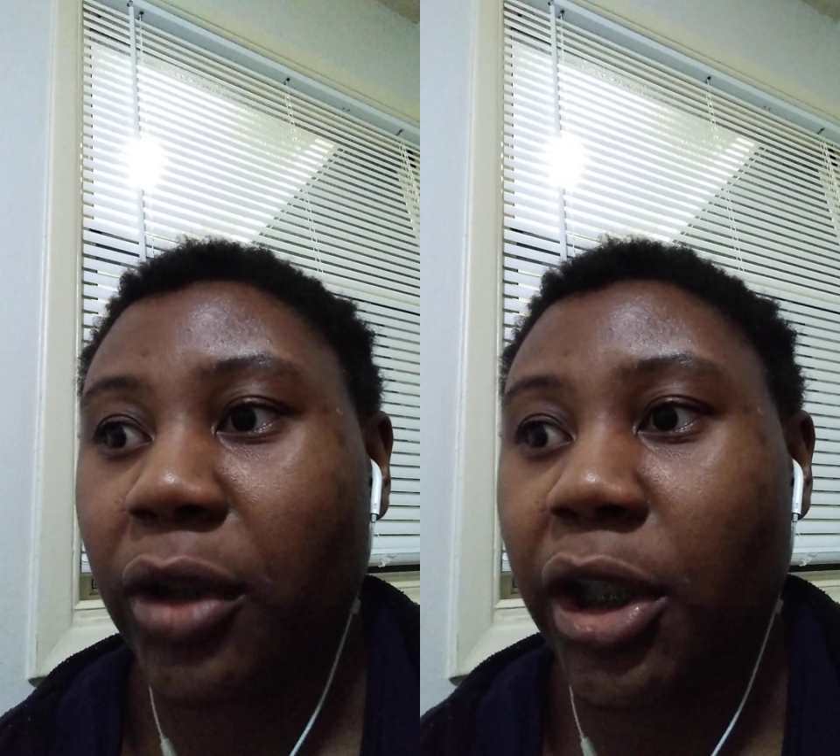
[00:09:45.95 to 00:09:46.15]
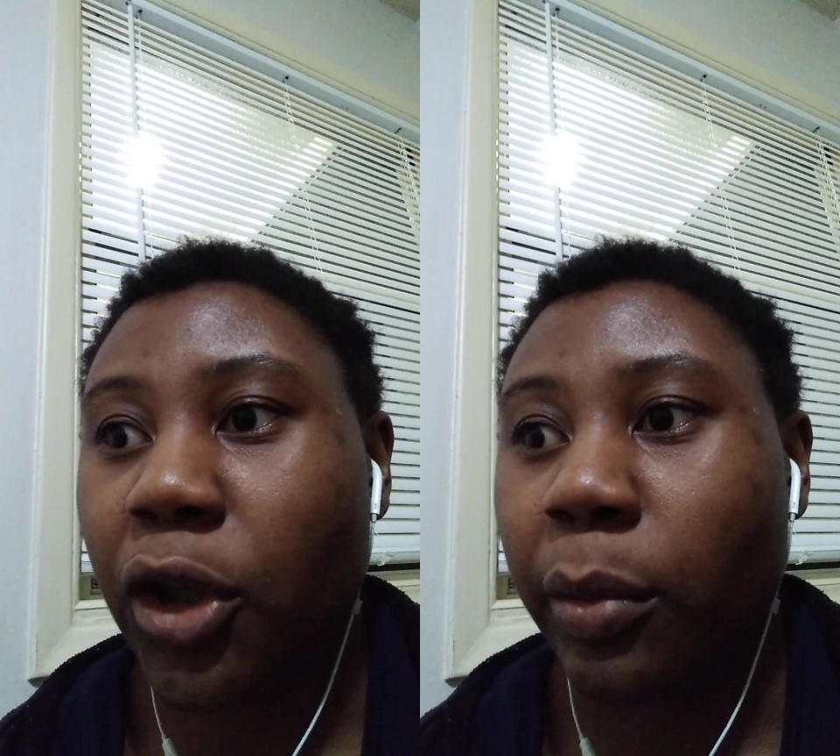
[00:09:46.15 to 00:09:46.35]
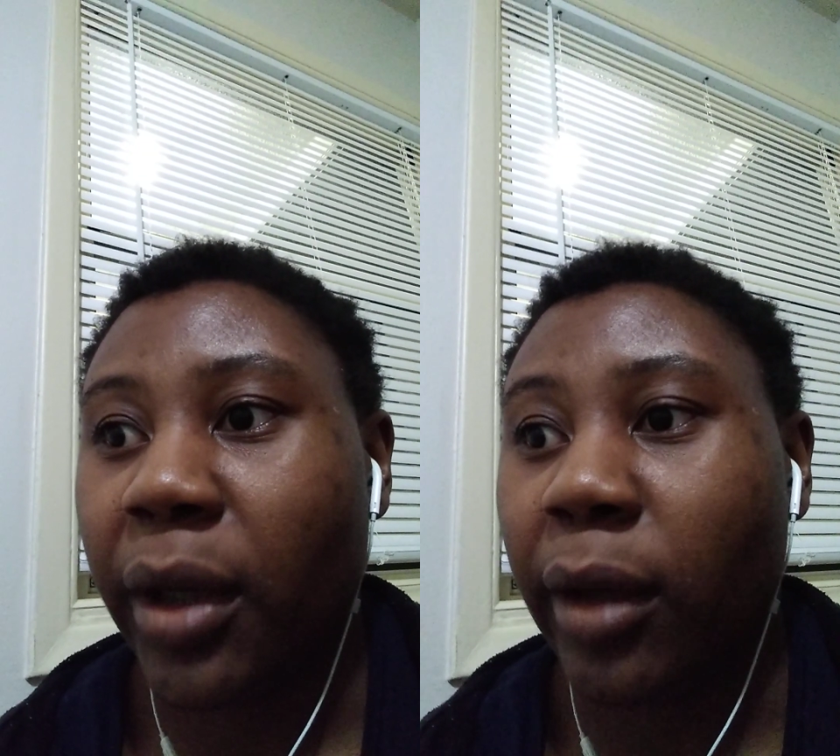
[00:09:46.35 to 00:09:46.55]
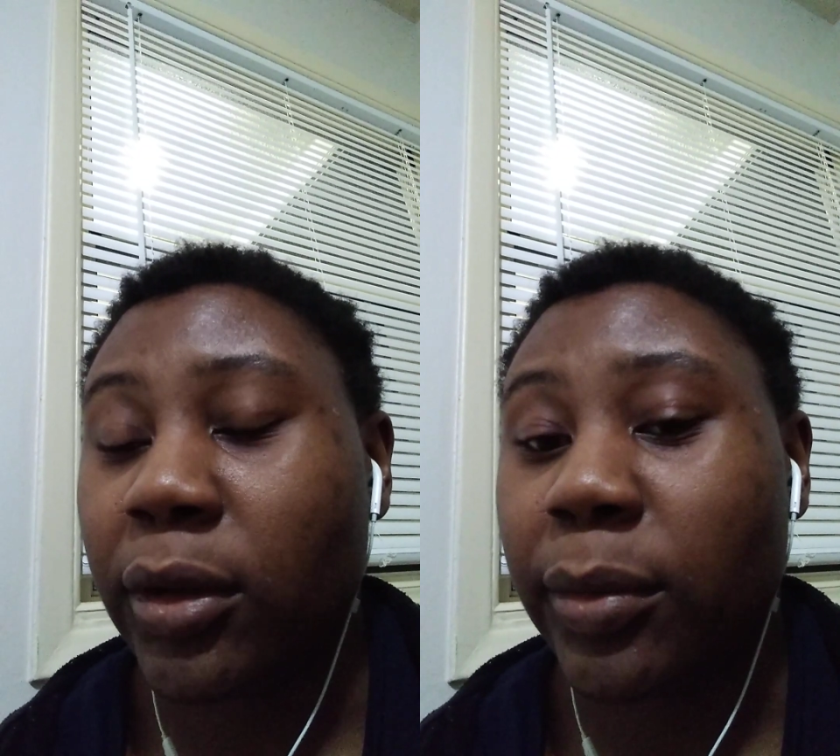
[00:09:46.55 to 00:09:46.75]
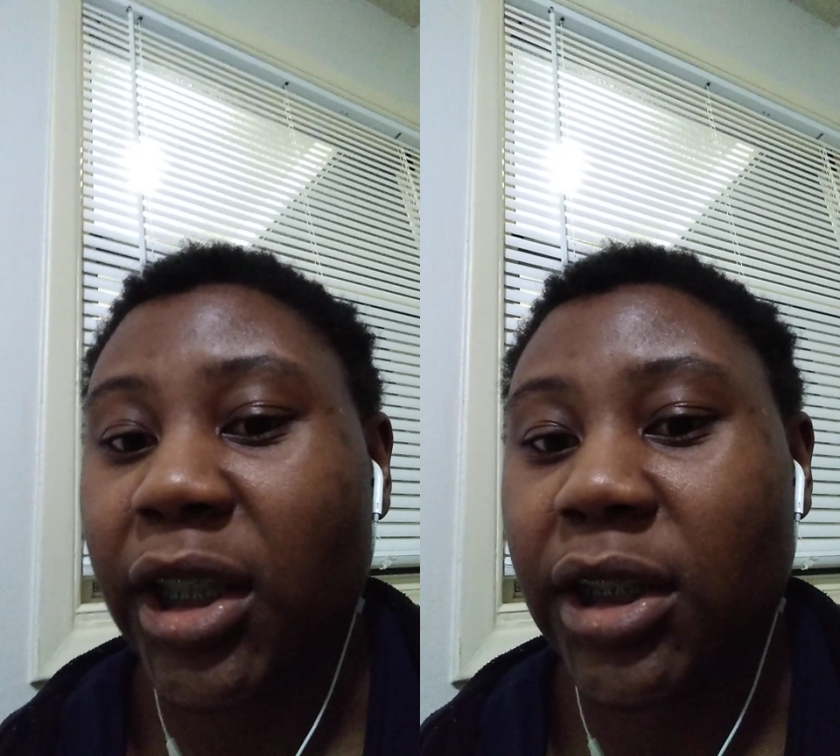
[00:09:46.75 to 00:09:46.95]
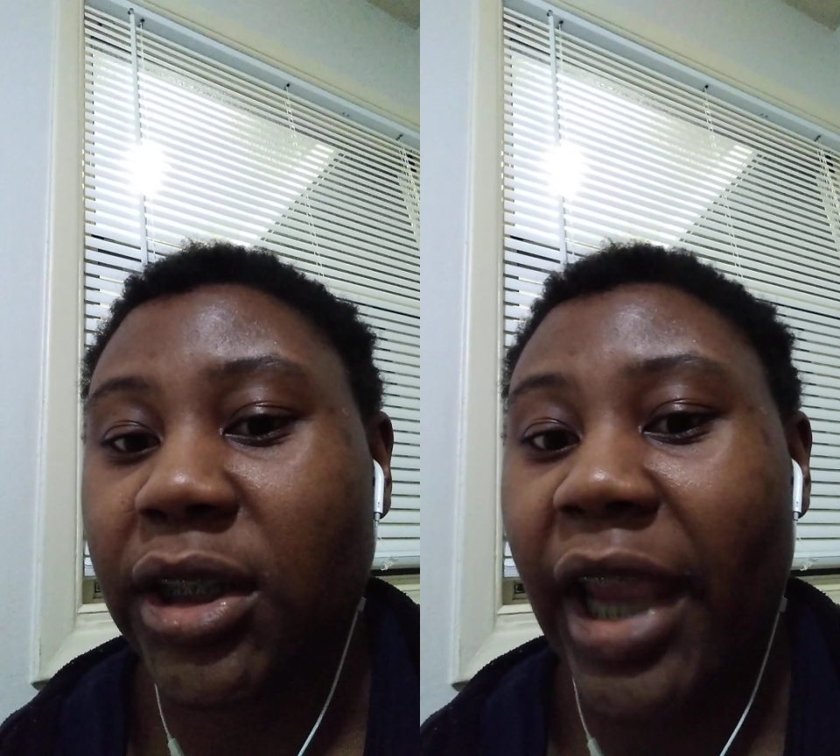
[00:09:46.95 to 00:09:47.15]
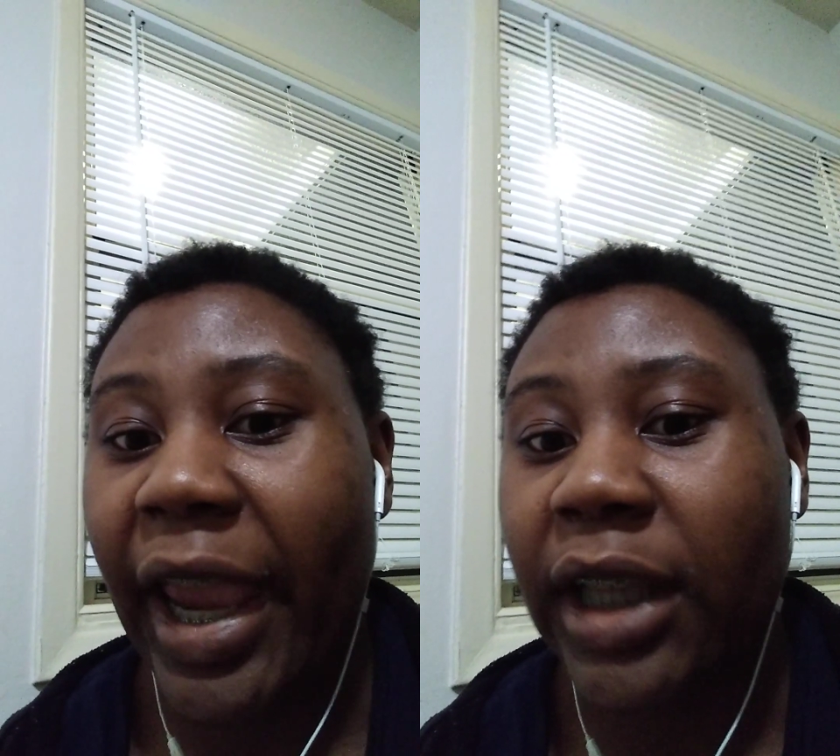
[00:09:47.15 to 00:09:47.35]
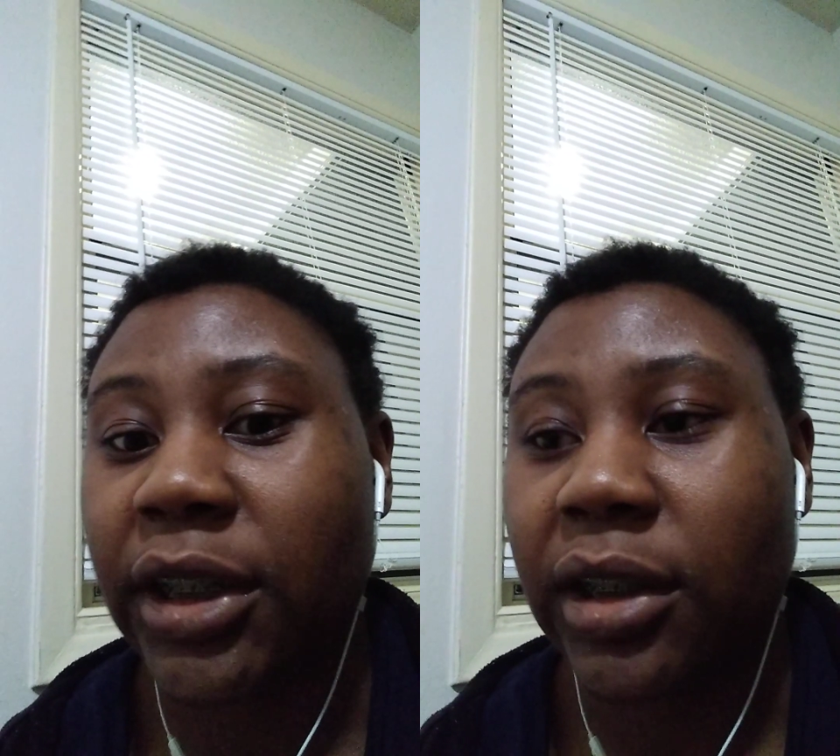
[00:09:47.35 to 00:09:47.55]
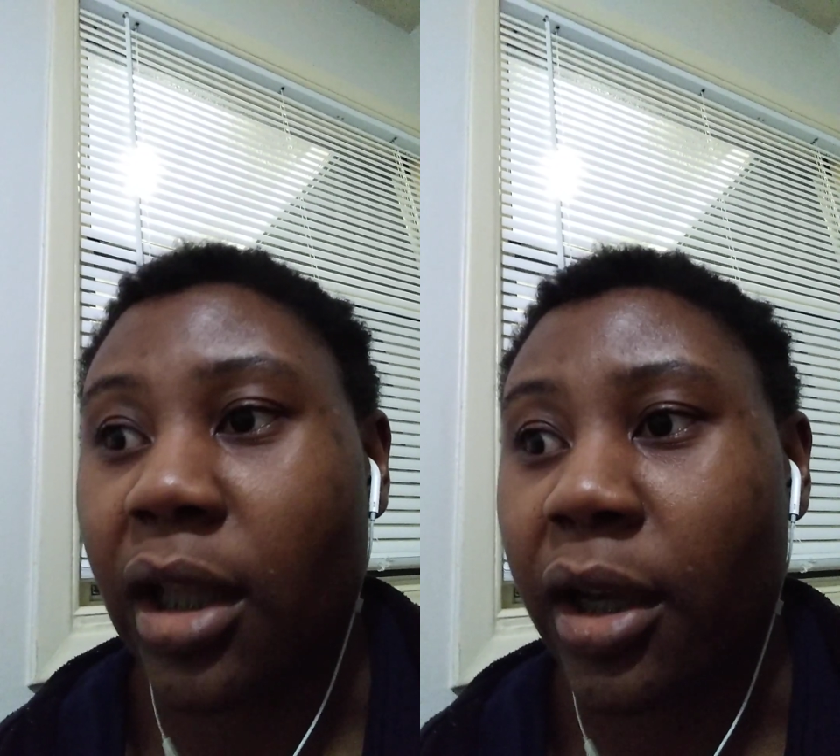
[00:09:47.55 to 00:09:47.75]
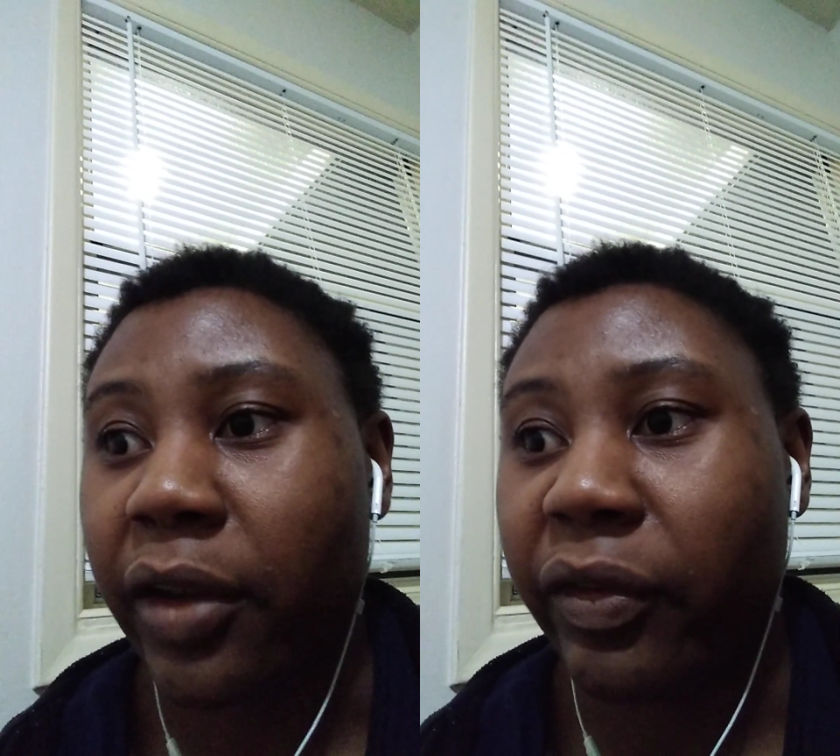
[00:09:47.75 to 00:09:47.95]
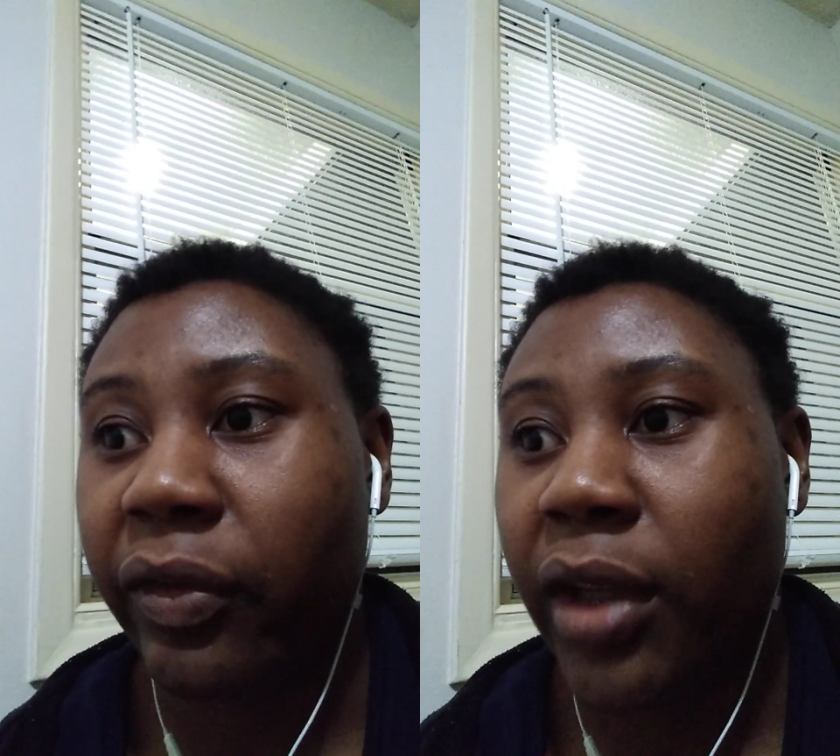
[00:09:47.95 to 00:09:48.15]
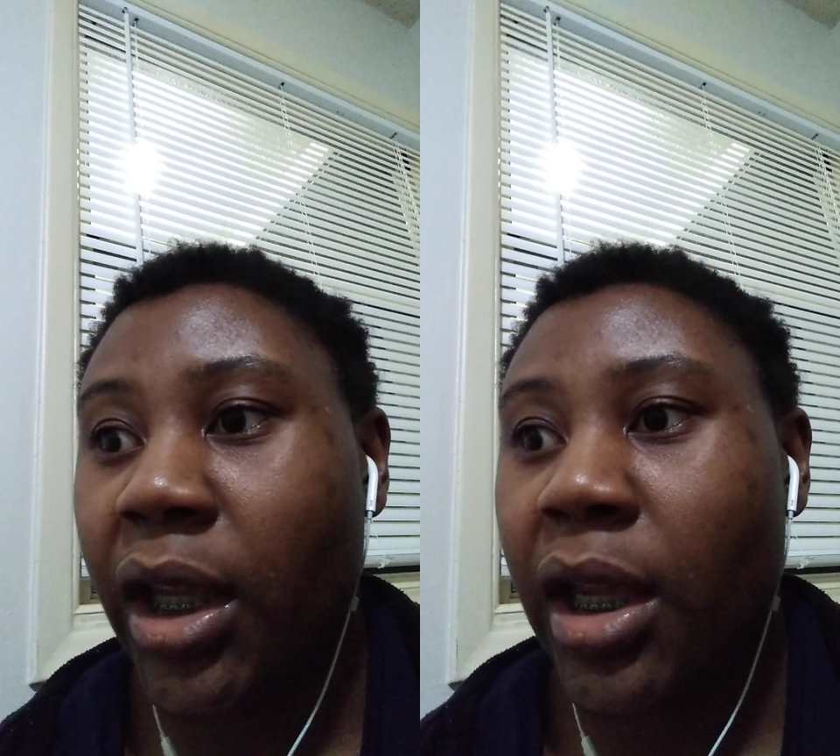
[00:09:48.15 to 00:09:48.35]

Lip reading: to kill babies because he hates life.